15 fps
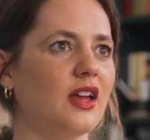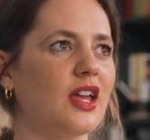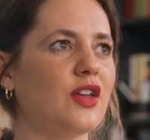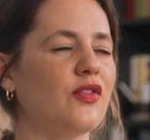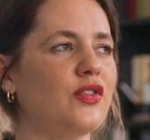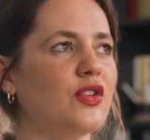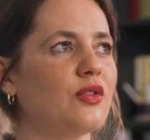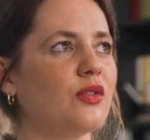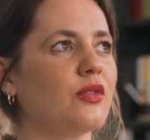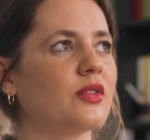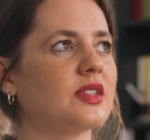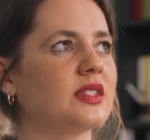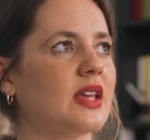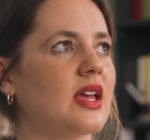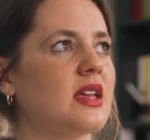If you
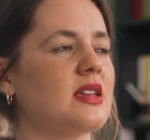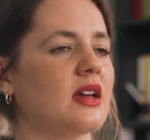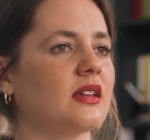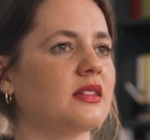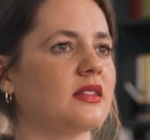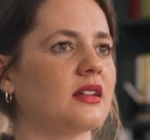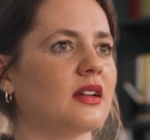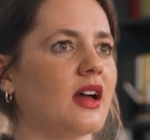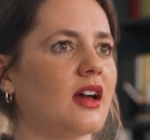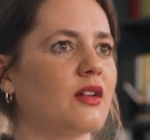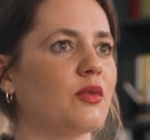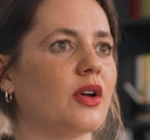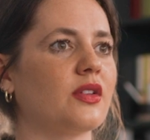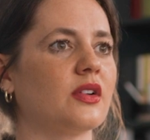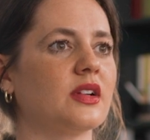say yes to God,
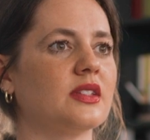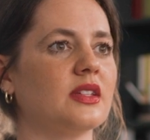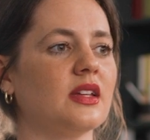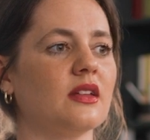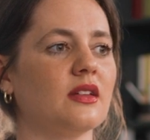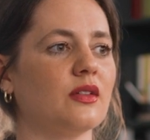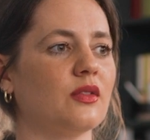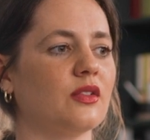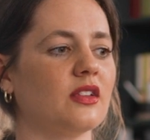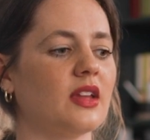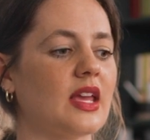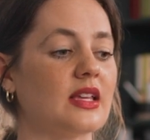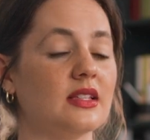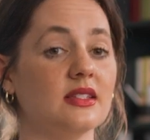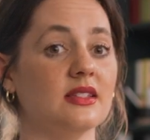whether it's in
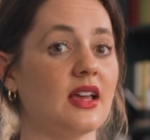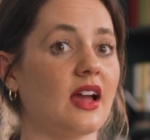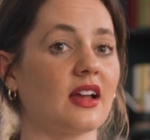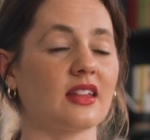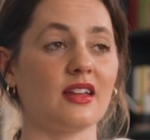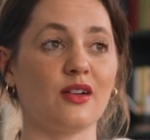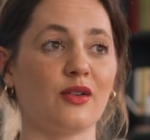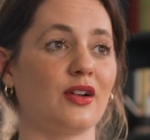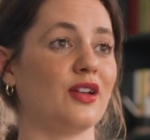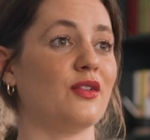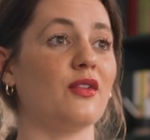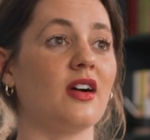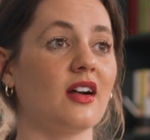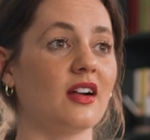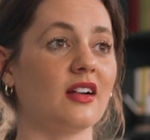exactly where
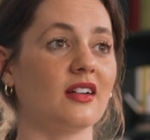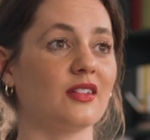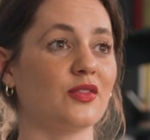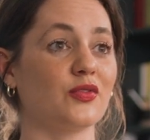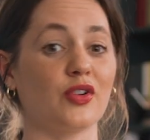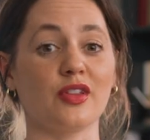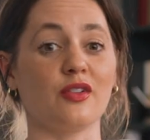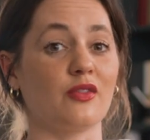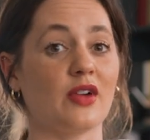you are for the